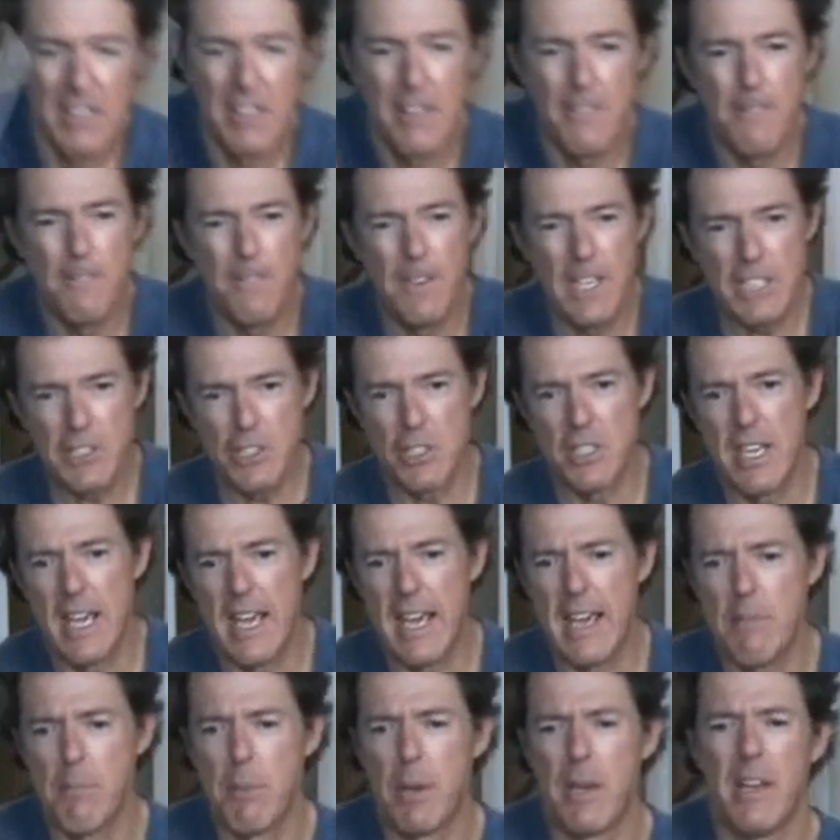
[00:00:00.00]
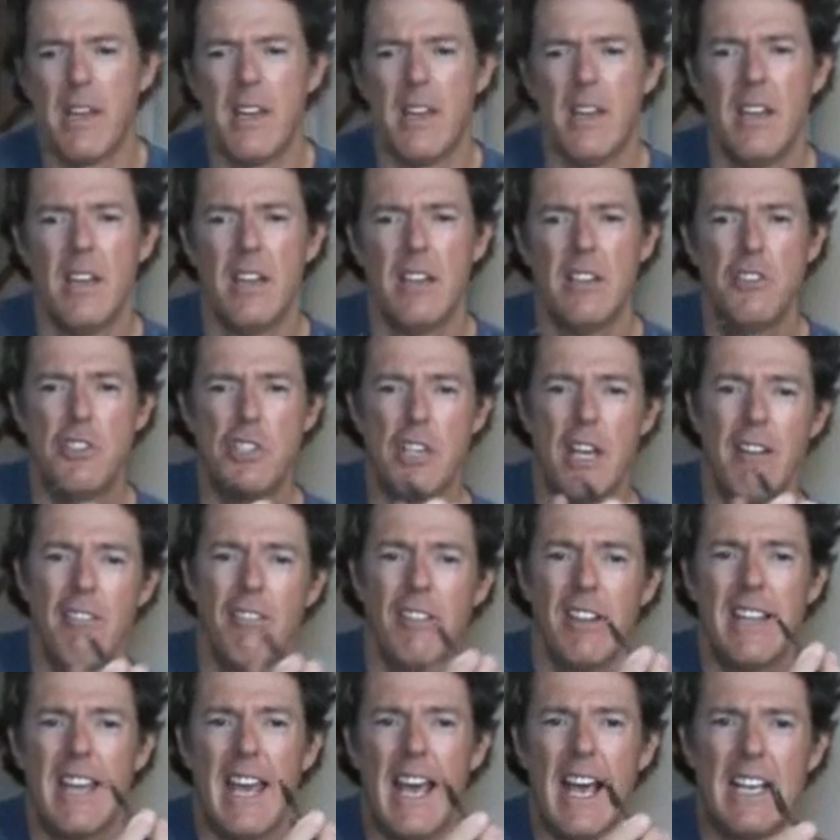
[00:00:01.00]
The fish tape
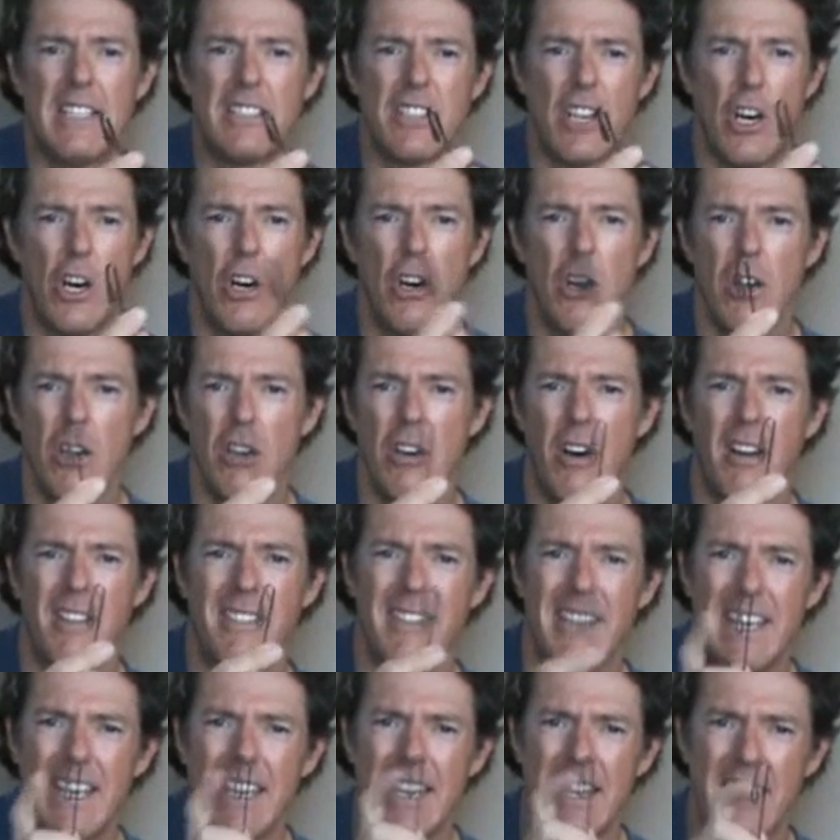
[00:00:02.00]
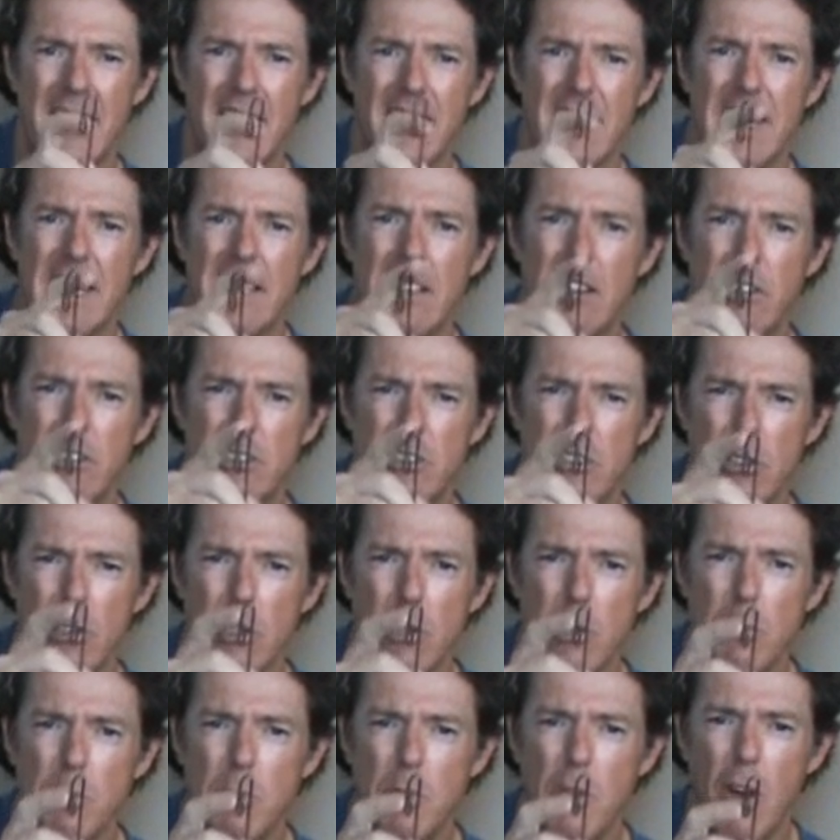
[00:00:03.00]
generally has a hook on the end. It's
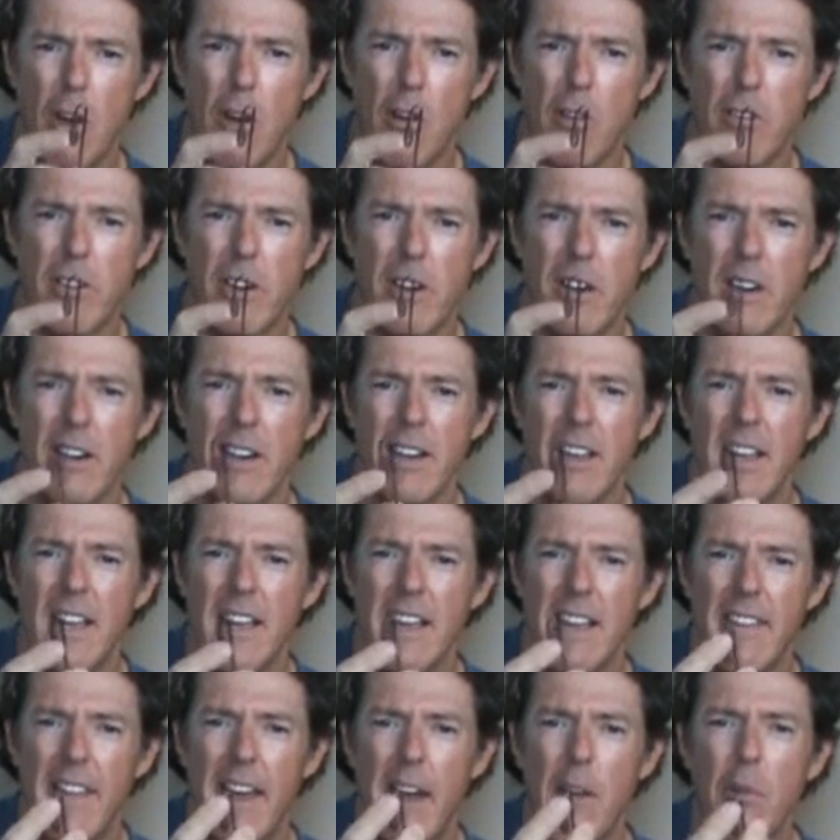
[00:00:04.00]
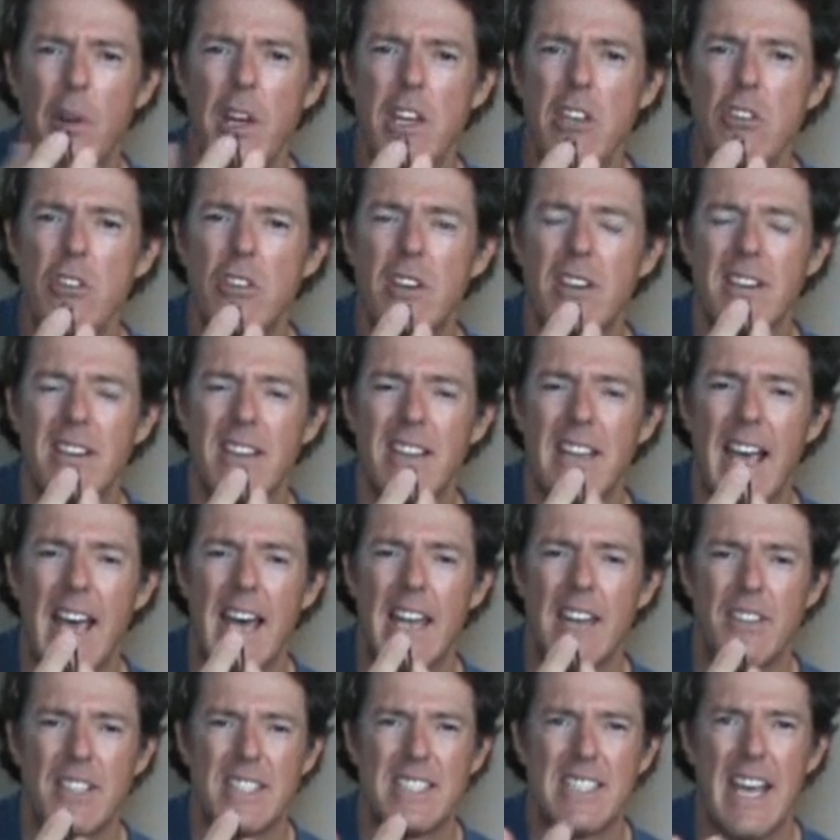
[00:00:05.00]
looped over. That way you can
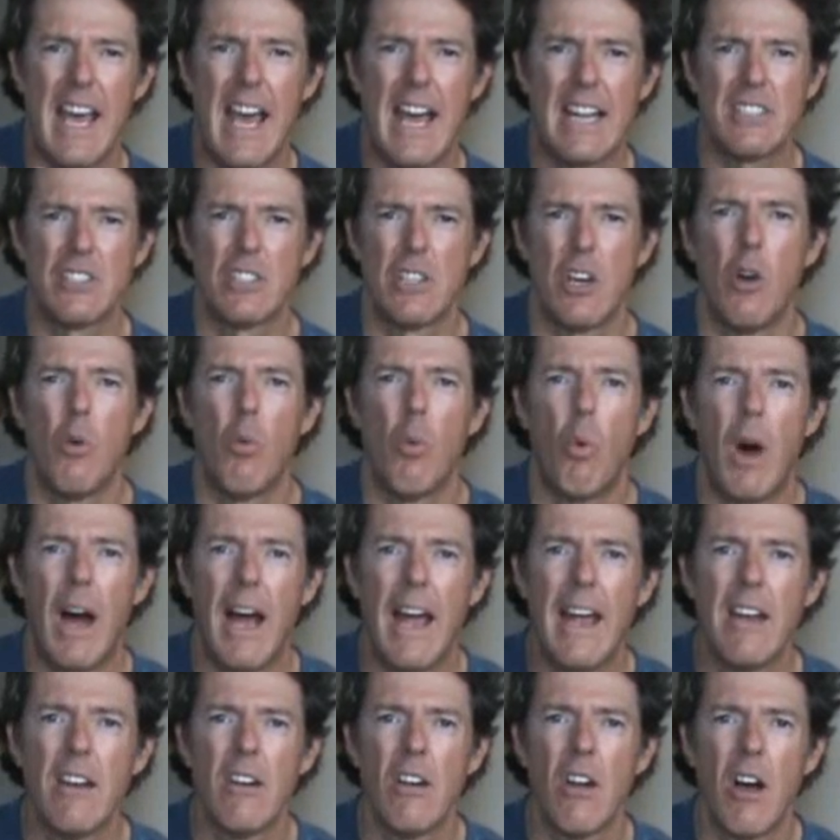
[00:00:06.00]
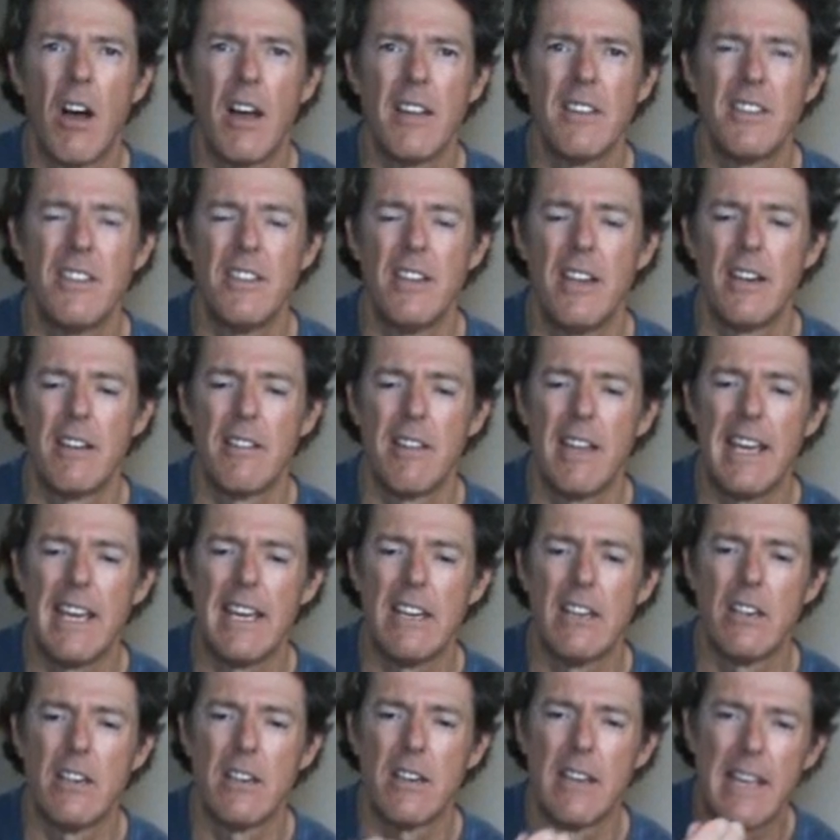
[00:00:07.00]
kind of attach a wire onto there
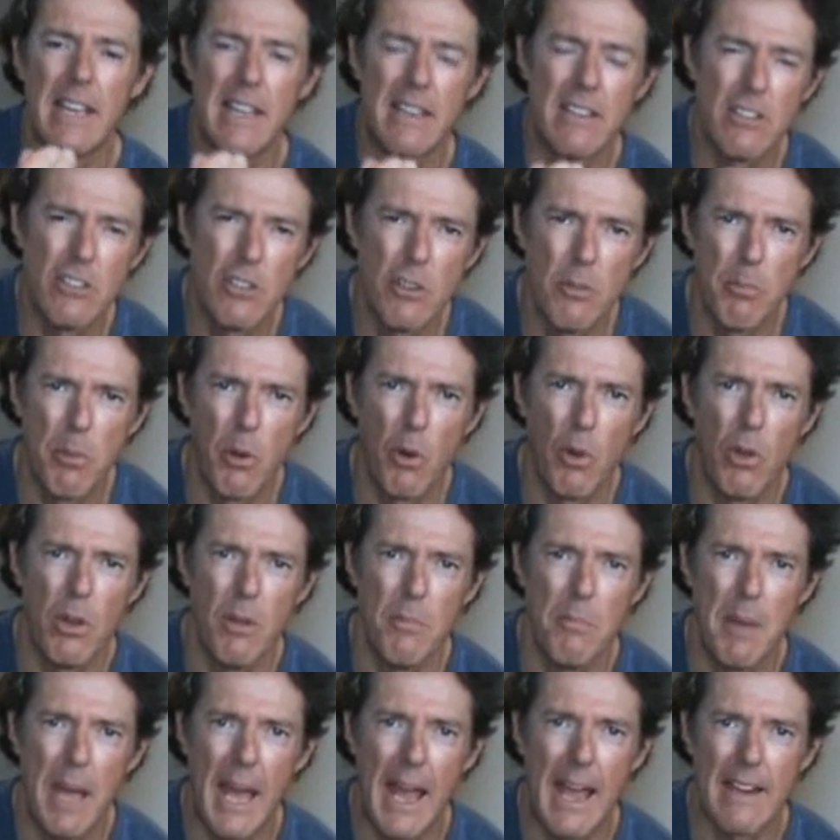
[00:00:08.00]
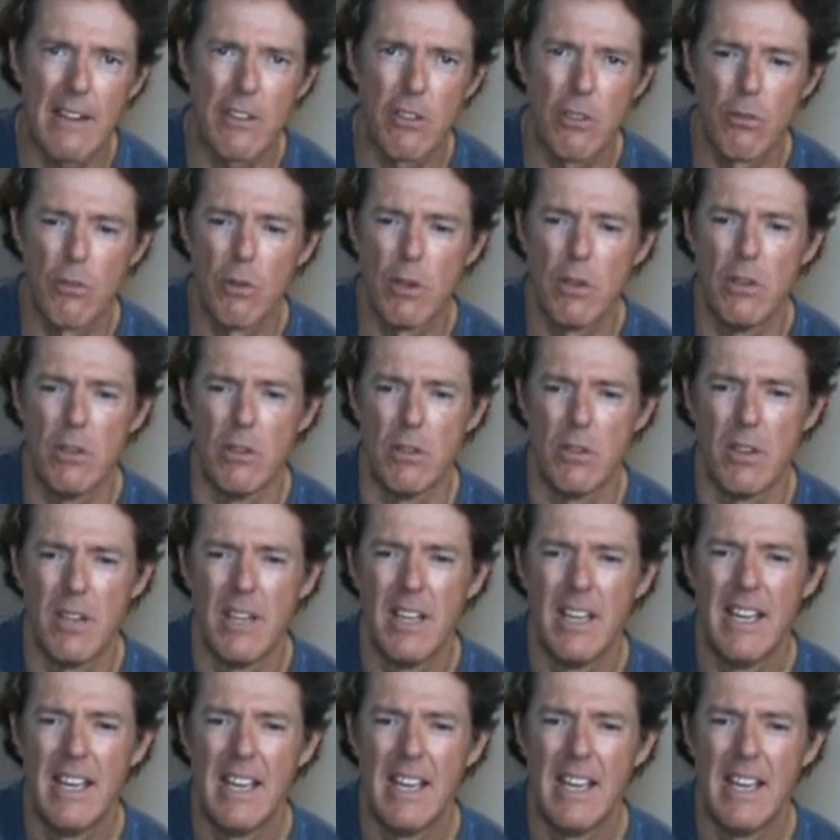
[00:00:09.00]
later and to pull it back through.